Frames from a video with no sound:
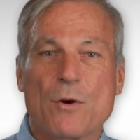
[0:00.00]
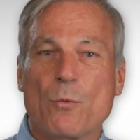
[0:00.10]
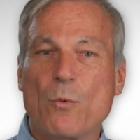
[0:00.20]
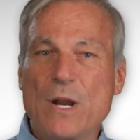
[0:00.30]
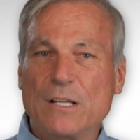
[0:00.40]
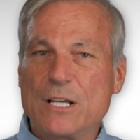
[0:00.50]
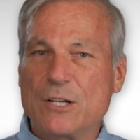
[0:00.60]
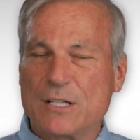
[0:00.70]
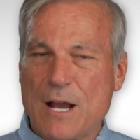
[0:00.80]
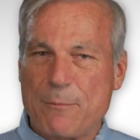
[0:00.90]
really
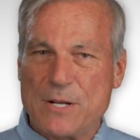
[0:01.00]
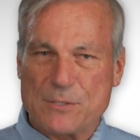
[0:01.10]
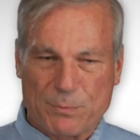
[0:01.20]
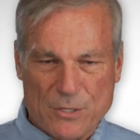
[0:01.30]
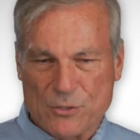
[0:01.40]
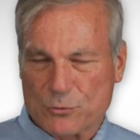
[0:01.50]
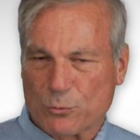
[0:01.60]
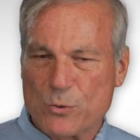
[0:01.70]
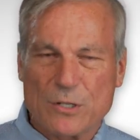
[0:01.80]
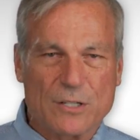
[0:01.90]
good companies produce
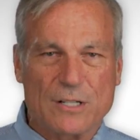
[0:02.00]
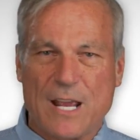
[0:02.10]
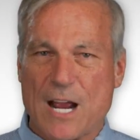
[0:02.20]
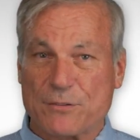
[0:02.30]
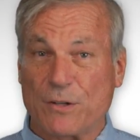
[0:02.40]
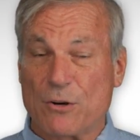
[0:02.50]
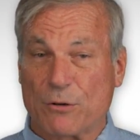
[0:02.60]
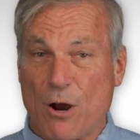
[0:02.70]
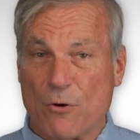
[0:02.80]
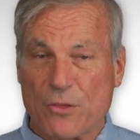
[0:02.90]
real good cash flow
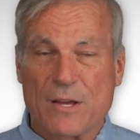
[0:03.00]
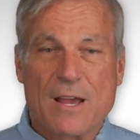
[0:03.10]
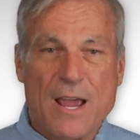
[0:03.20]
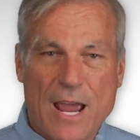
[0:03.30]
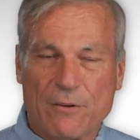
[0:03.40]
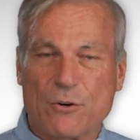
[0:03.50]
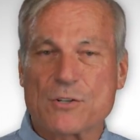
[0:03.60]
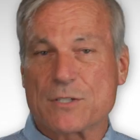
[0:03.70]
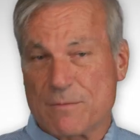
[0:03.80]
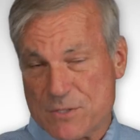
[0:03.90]
growth. And of
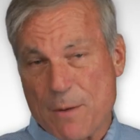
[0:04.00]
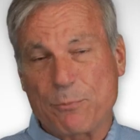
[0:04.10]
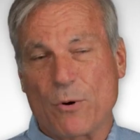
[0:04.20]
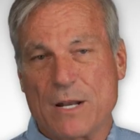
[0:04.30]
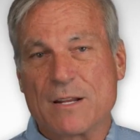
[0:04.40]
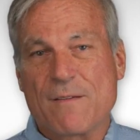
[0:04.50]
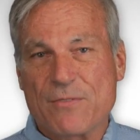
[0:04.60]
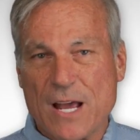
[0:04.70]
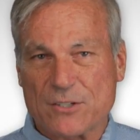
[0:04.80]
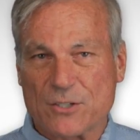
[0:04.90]
course, at some point,
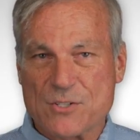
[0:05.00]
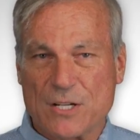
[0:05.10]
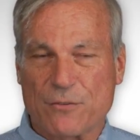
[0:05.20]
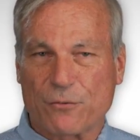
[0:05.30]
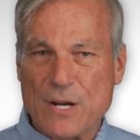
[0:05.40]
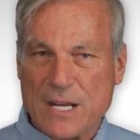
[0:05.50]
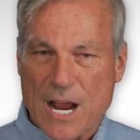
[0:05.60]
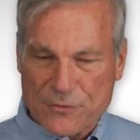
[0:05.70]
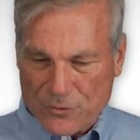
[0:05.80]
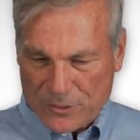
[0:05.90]
that turns into free
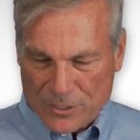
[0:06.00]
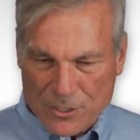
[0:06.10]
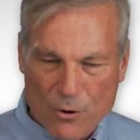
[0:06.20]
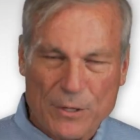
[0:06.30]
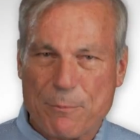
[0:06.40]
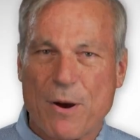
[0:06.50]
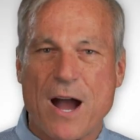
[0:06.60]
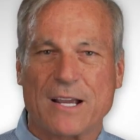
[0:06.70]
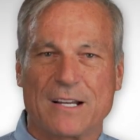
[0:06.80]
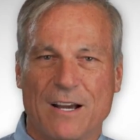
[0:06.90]
cash flow that can go in the
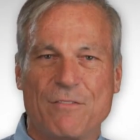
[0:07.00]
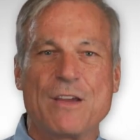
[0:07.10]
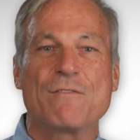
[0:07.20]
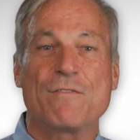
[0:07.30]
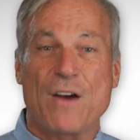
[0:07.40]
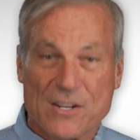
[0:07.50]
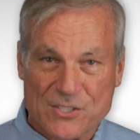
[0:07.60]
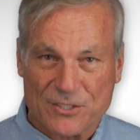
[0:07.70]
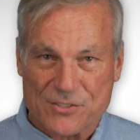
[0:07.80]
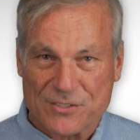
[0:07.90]
pocket of the
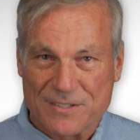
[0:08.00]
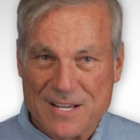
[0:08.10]
investors.